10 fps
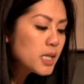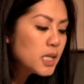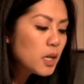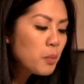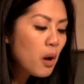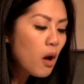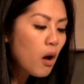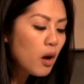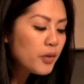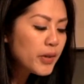skim
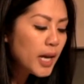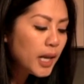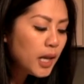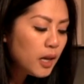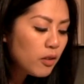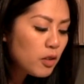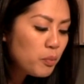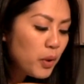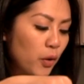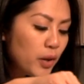off any of the
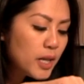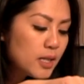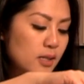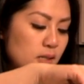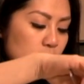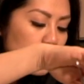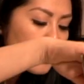impurities.